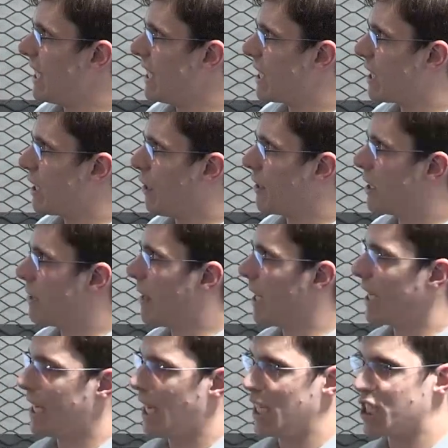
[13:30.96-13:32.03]
slots are
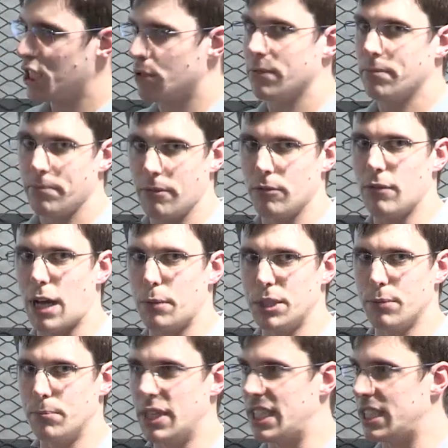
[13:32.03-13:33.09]
allocated
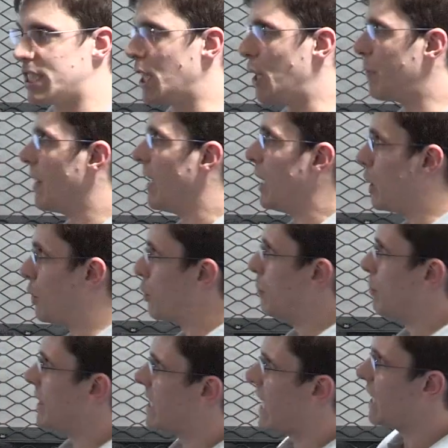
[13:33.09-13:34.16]
randomly, so you
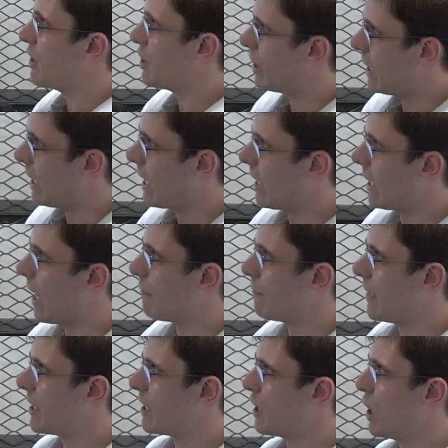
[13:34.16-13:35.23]
could potentially have
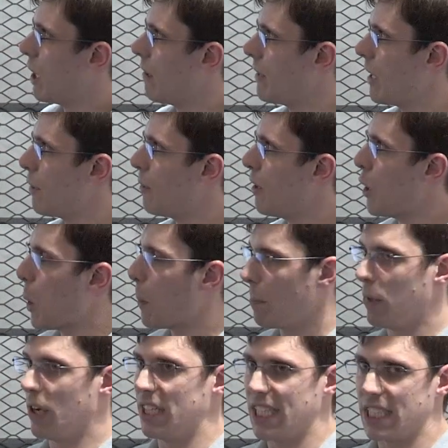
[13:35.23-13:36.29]
this scenario,
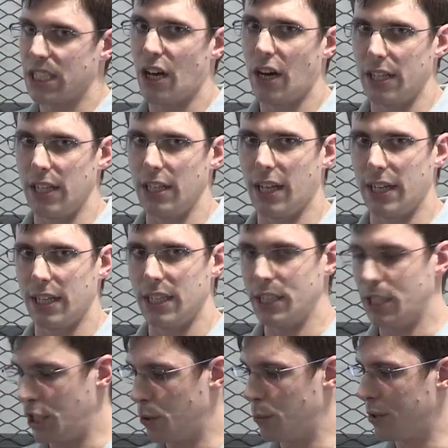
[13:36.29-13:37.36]
but it's highly likely
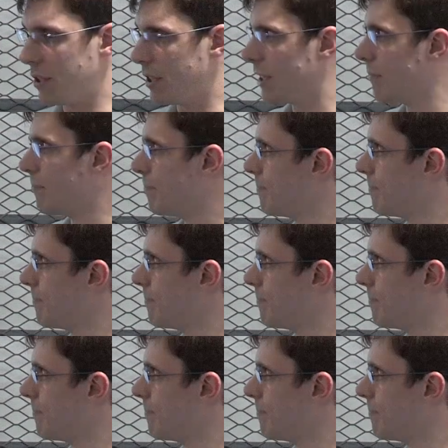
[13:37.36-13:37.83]
that you wouldn't.